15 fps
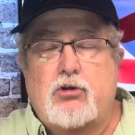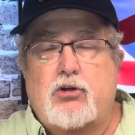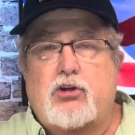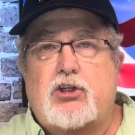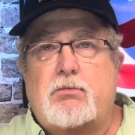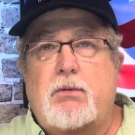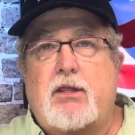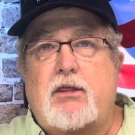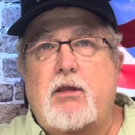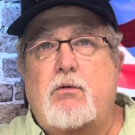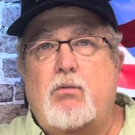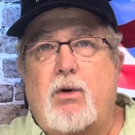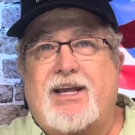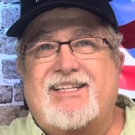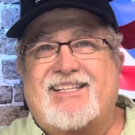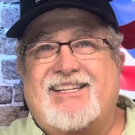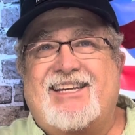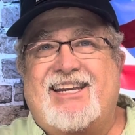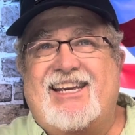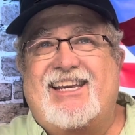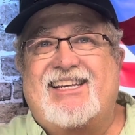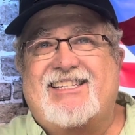Smith & Wesson
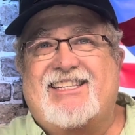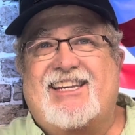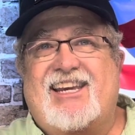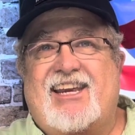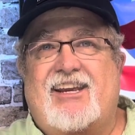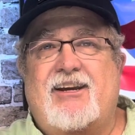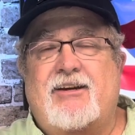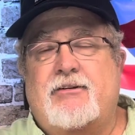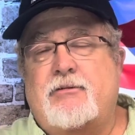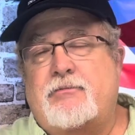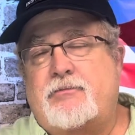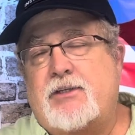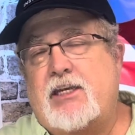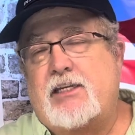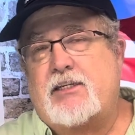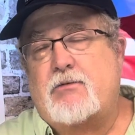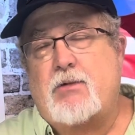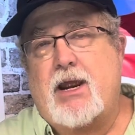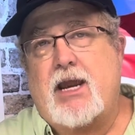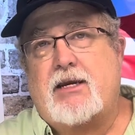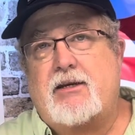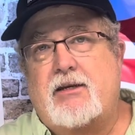EZ. Easy
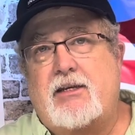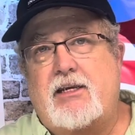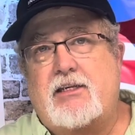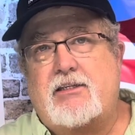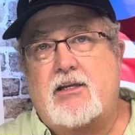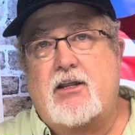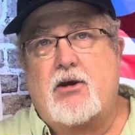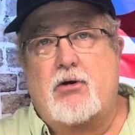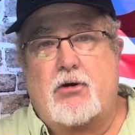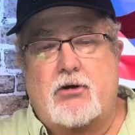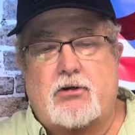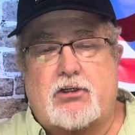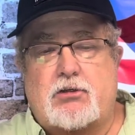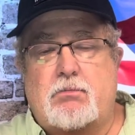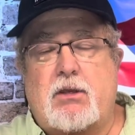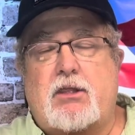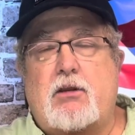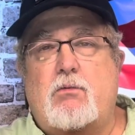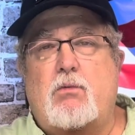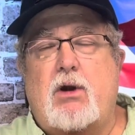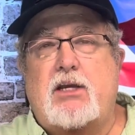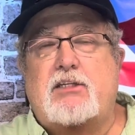racket, easy loading. Smith &
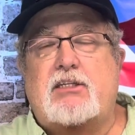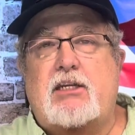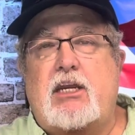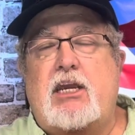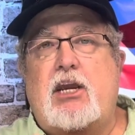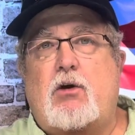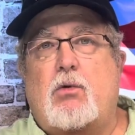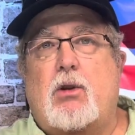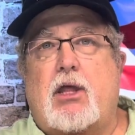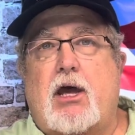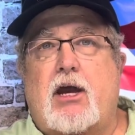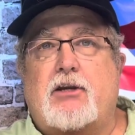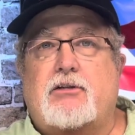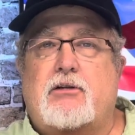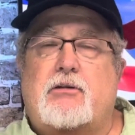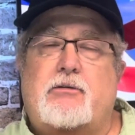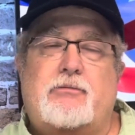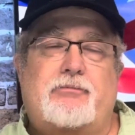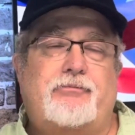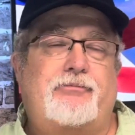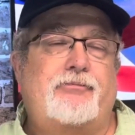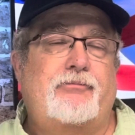Wesson Equalizer.
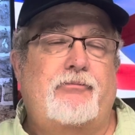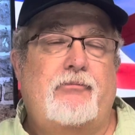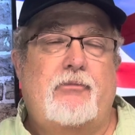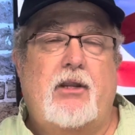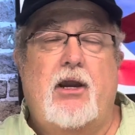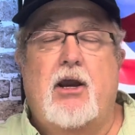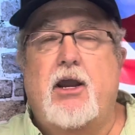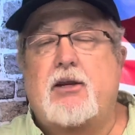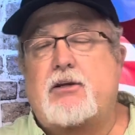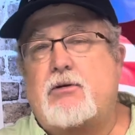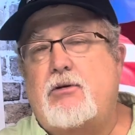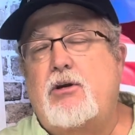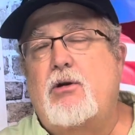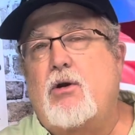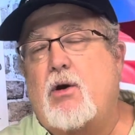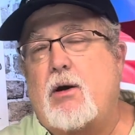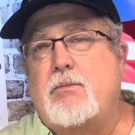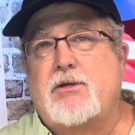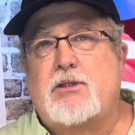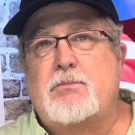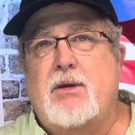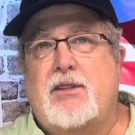Now, I'm
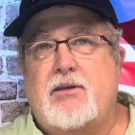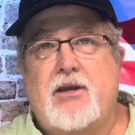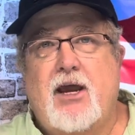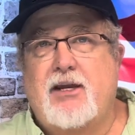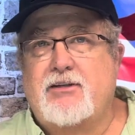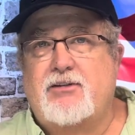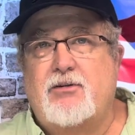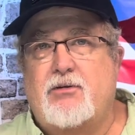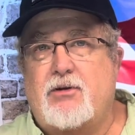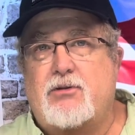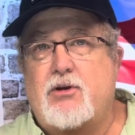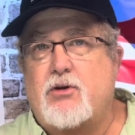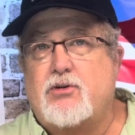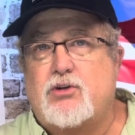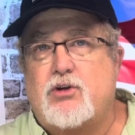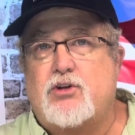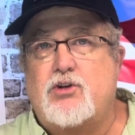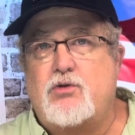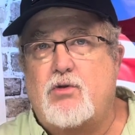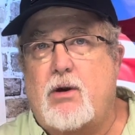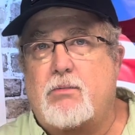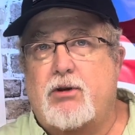a Smith guy, so those are the
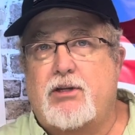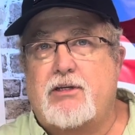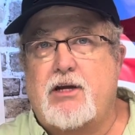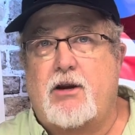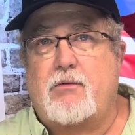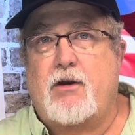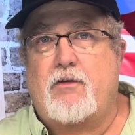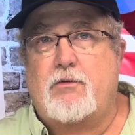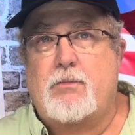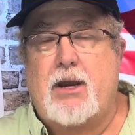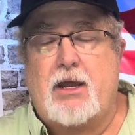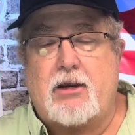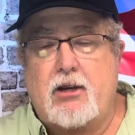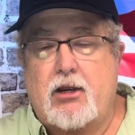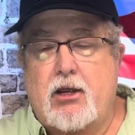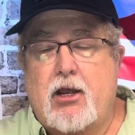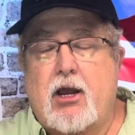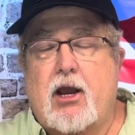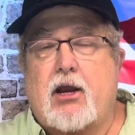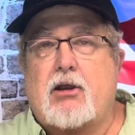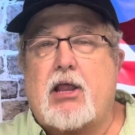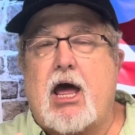two I'm going to tell you right off the bat.
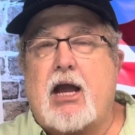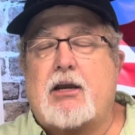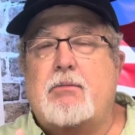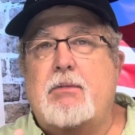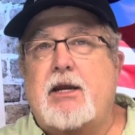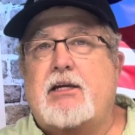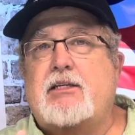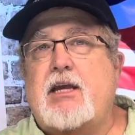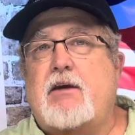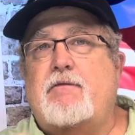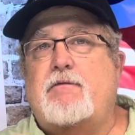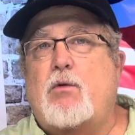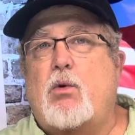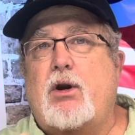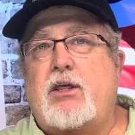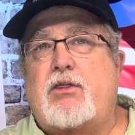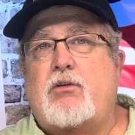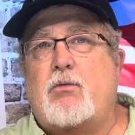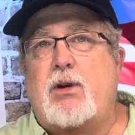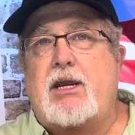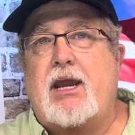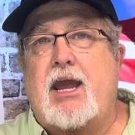Glock makes a
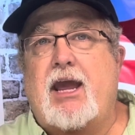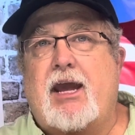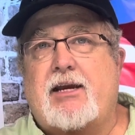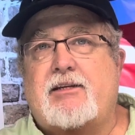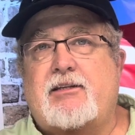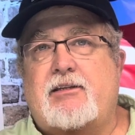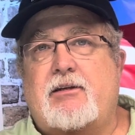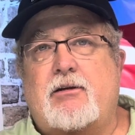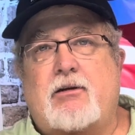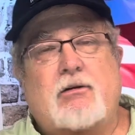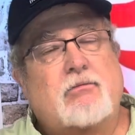43X.